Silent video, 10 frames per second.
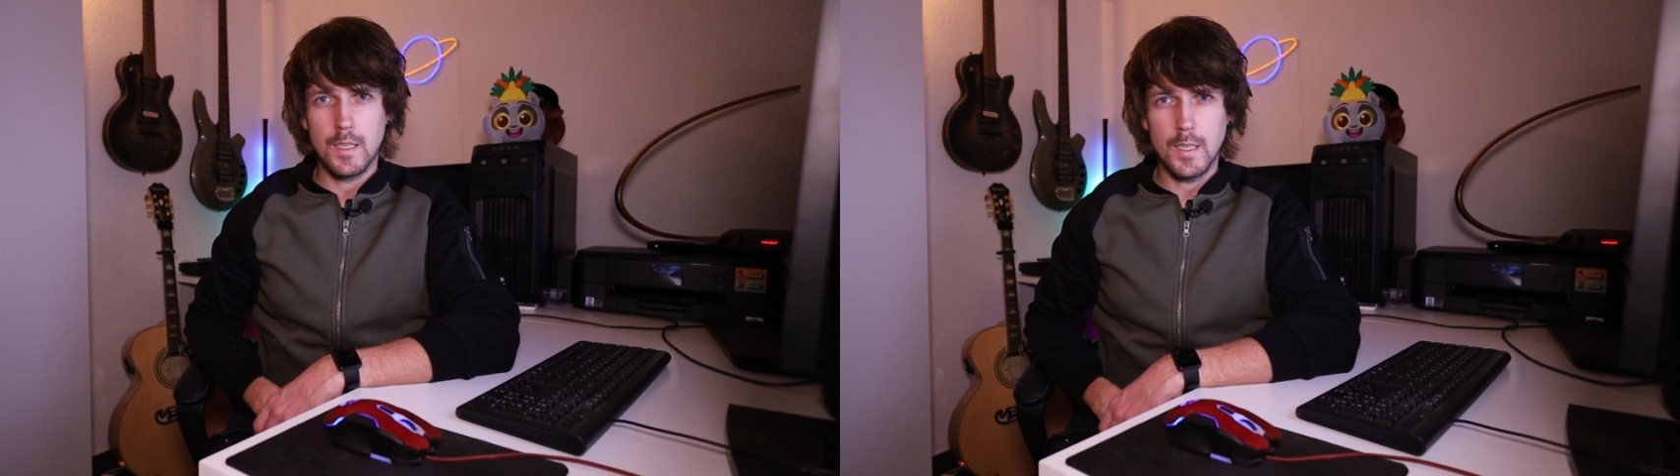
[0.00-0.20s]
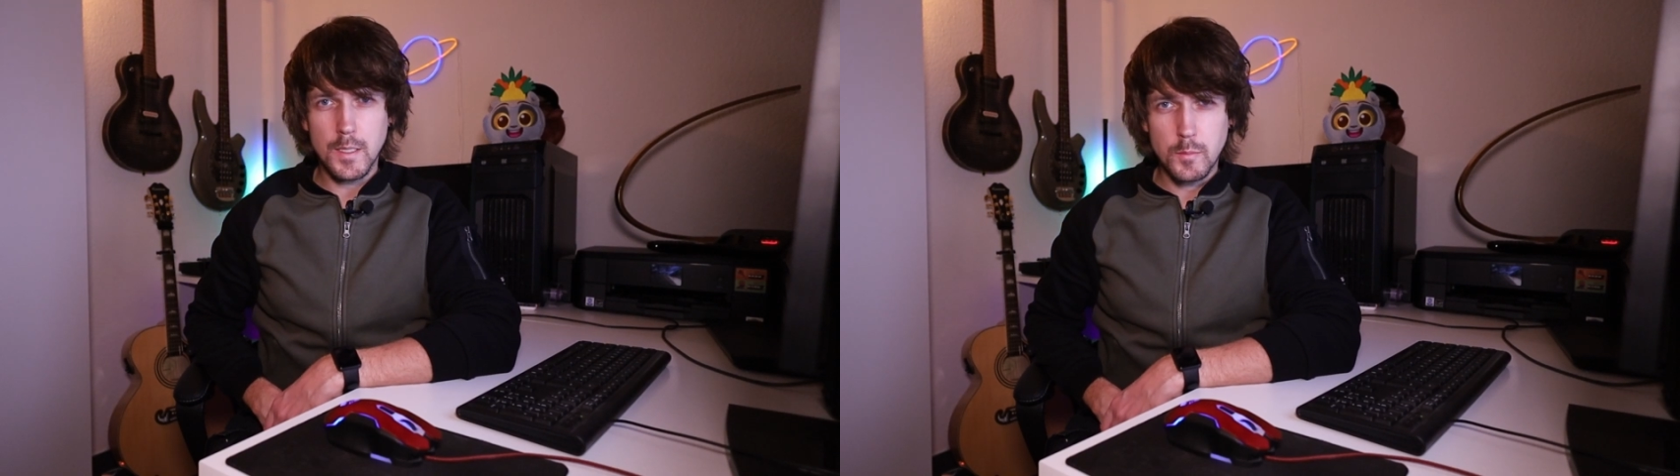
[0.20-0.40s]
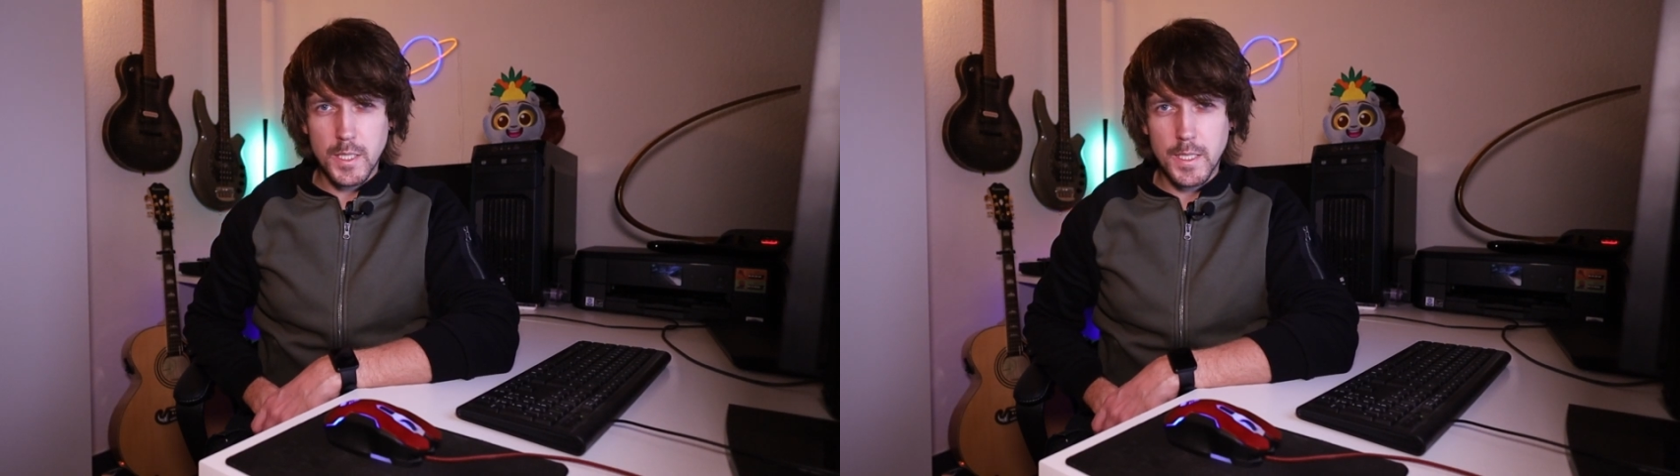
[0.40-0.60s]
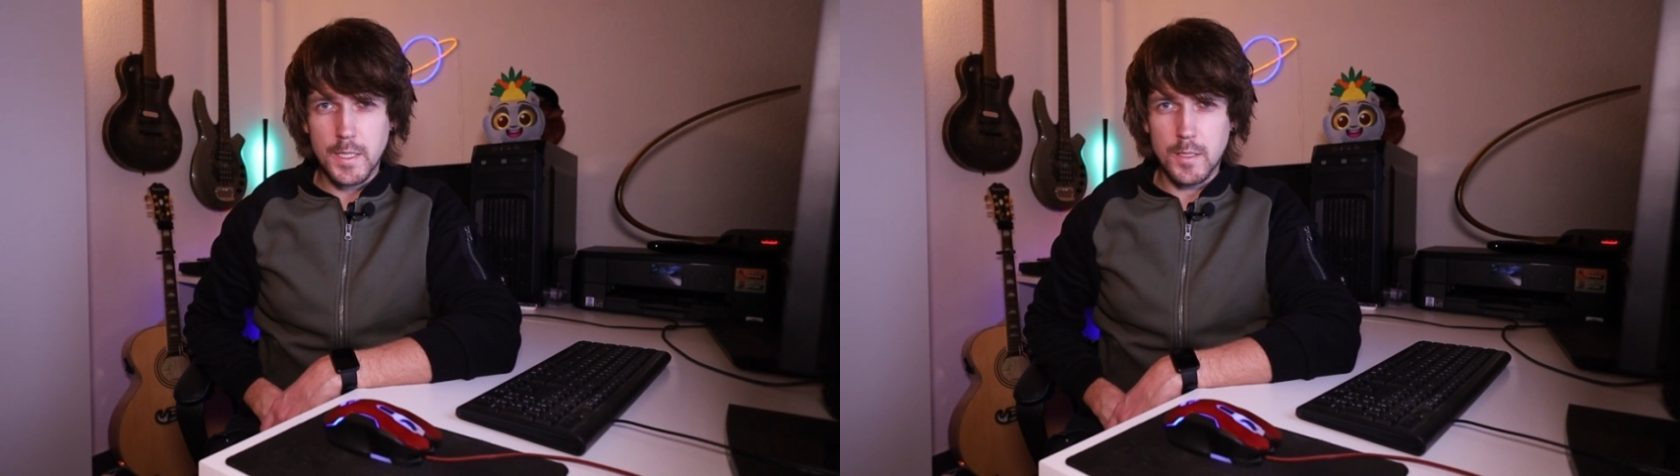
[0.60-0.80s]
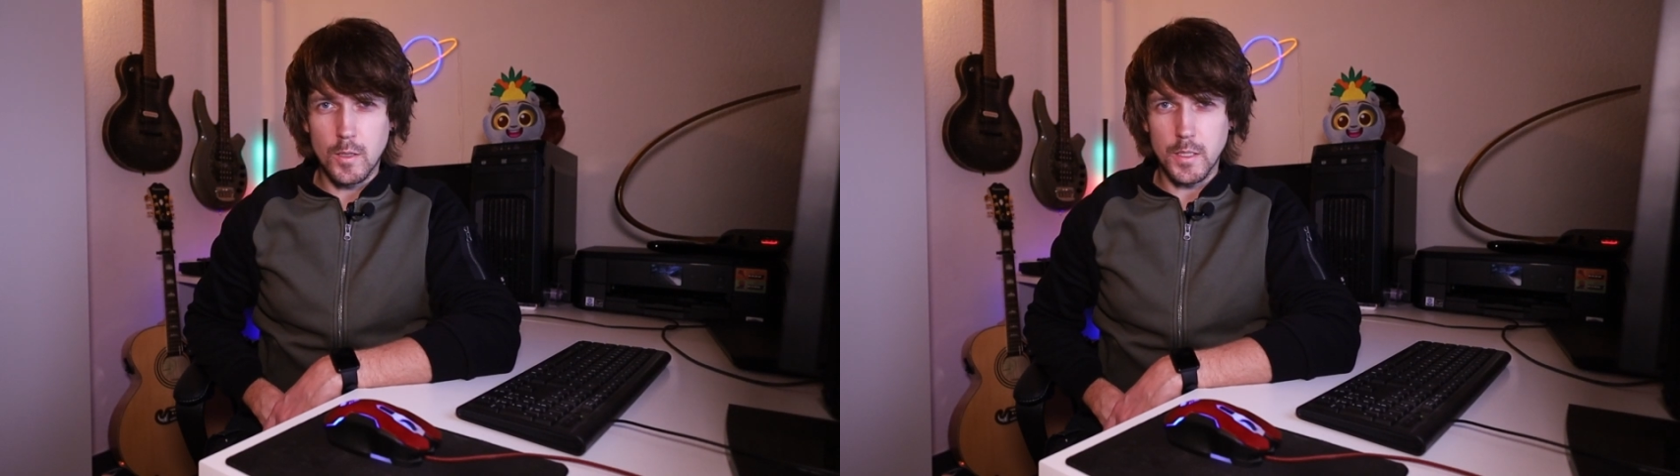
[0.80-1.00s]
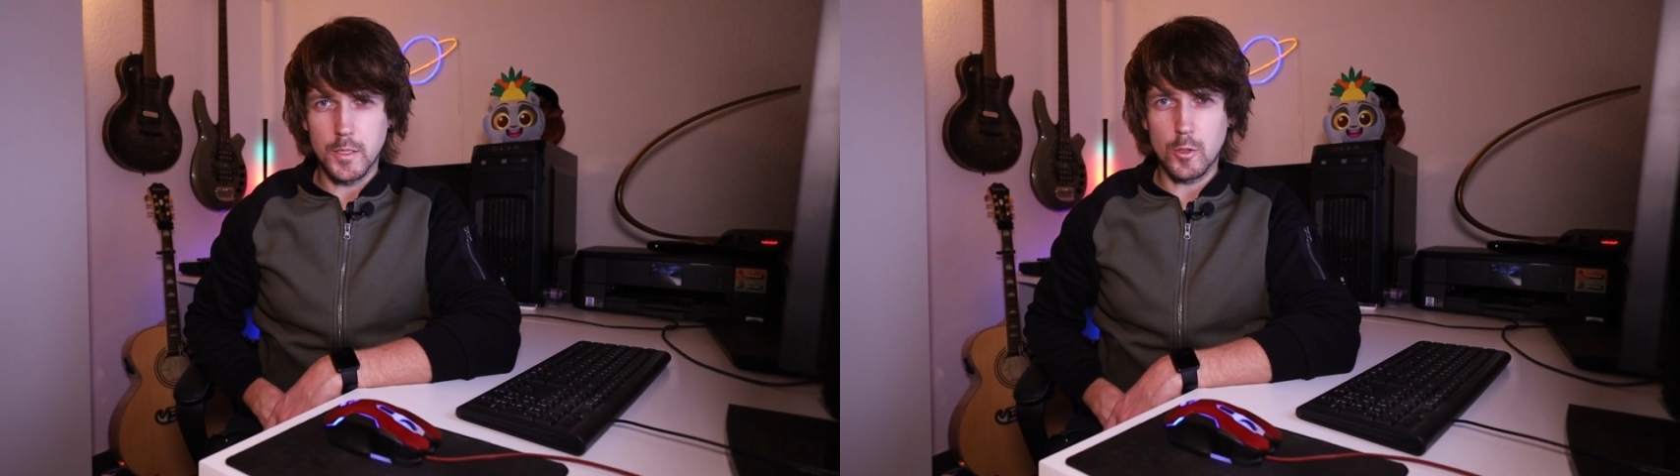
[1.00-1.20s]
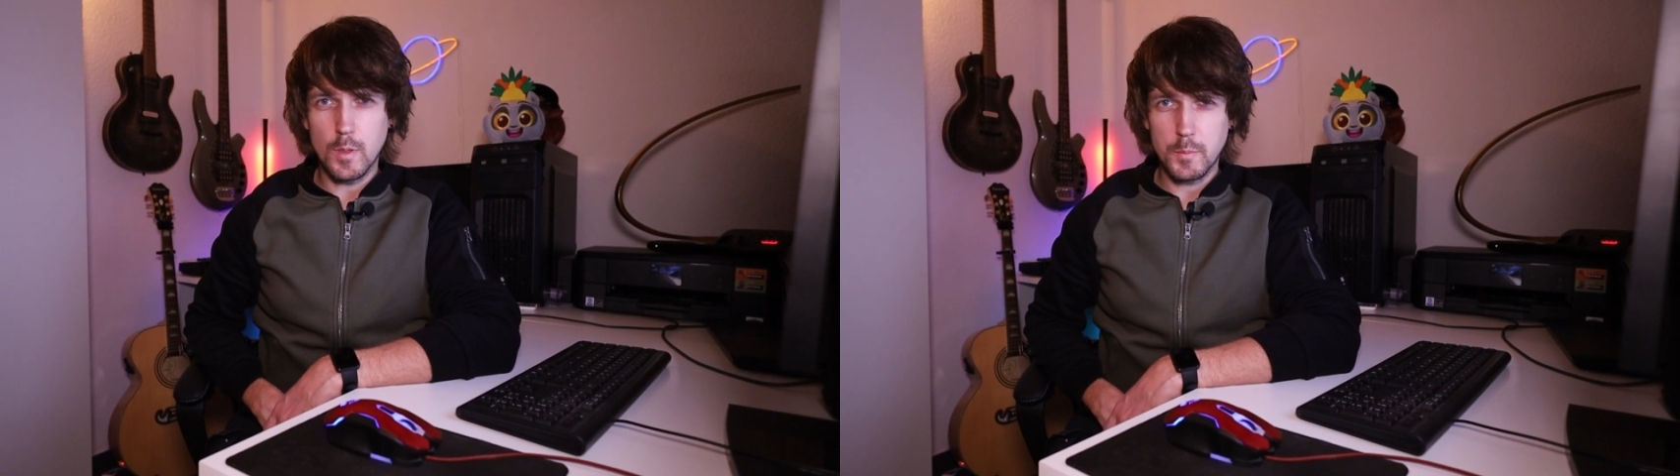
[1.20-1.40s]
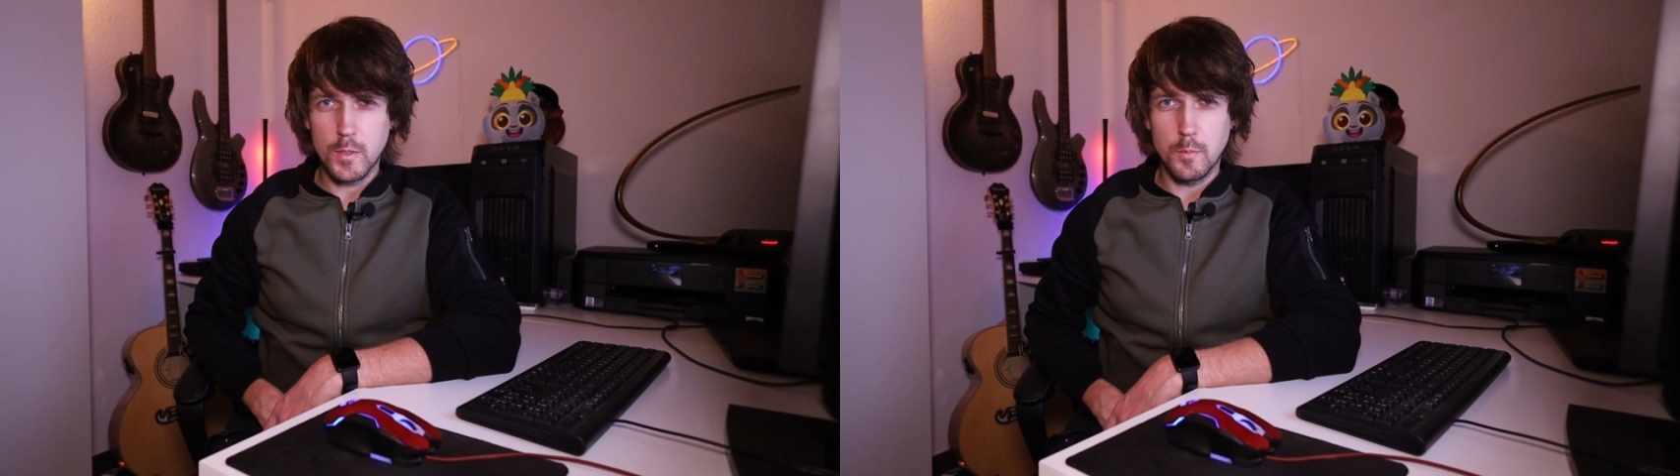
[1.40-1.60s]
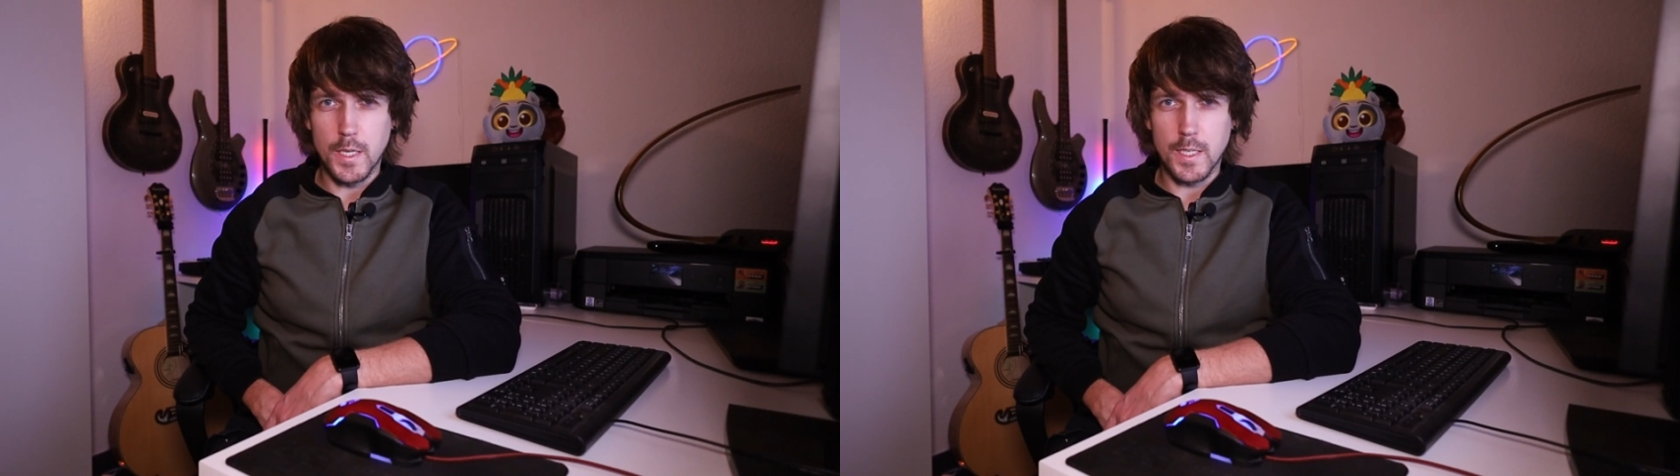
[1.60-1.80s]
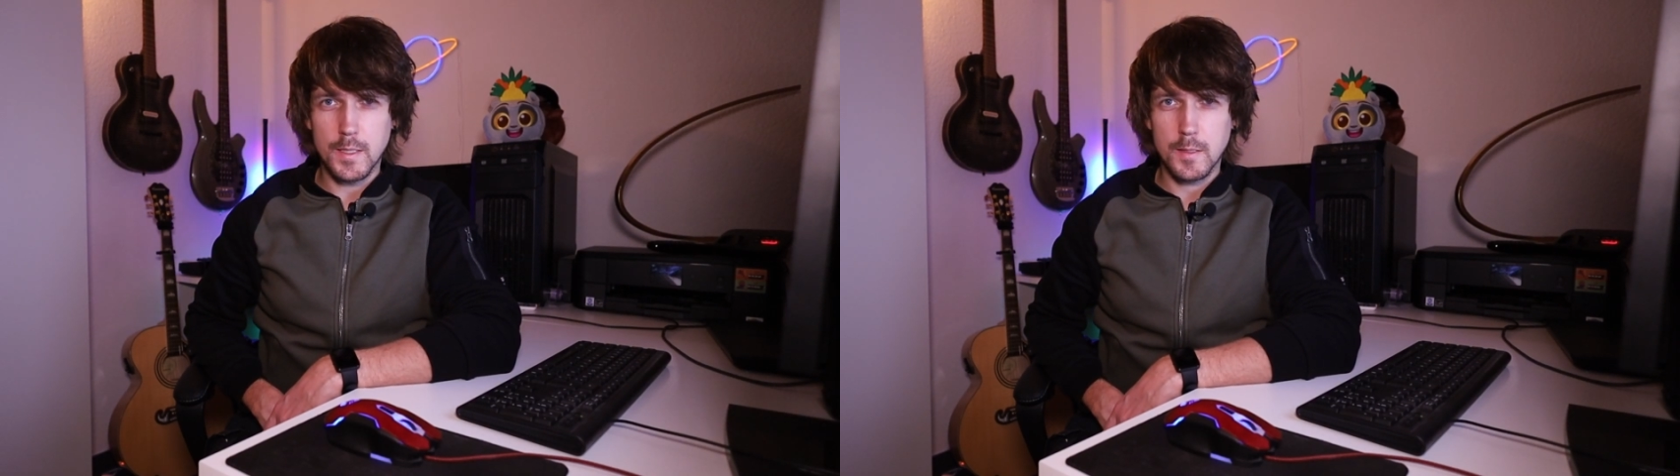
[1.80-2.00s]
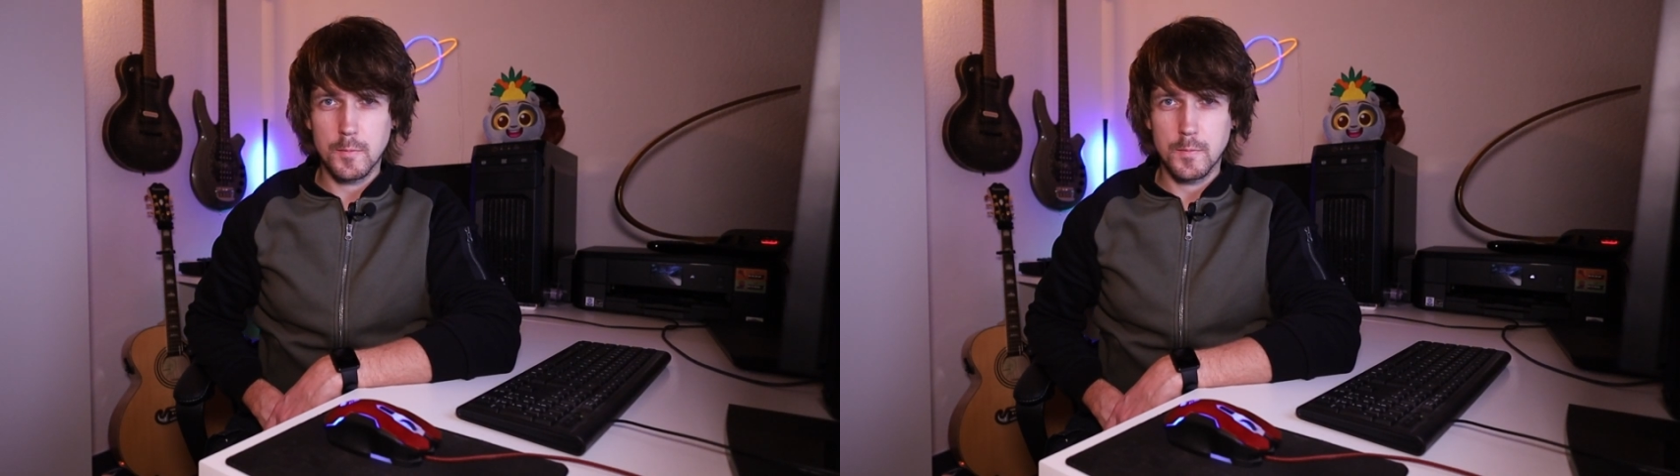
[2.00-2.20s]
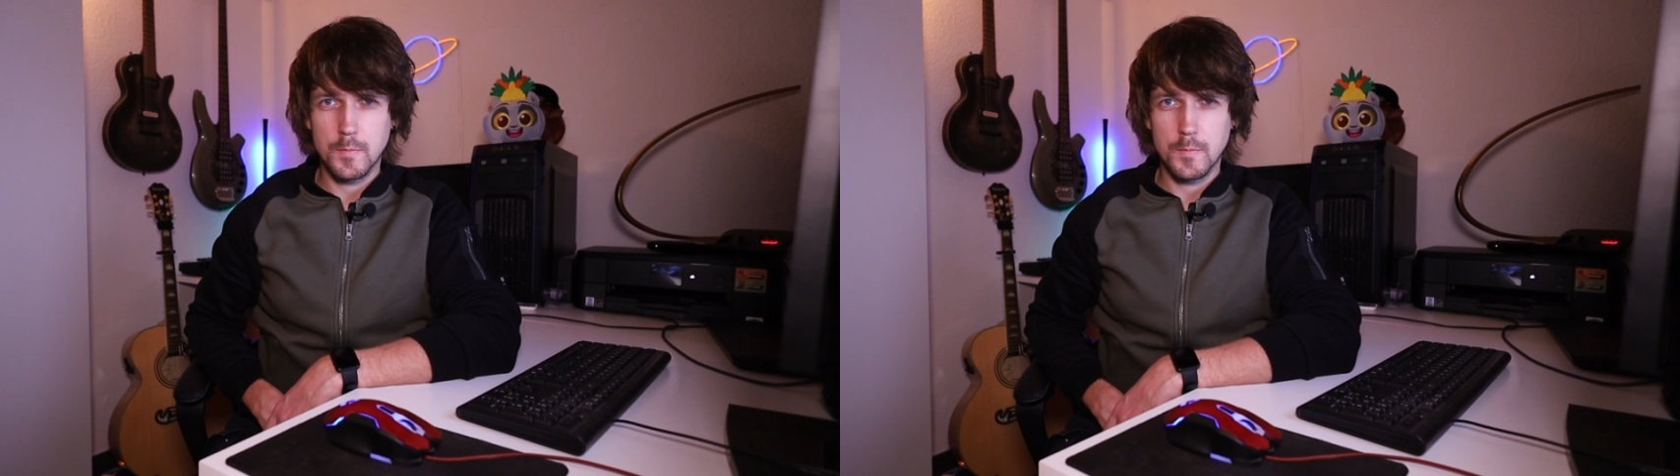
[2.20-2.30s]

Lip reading: Let me take you on a trip to Mars.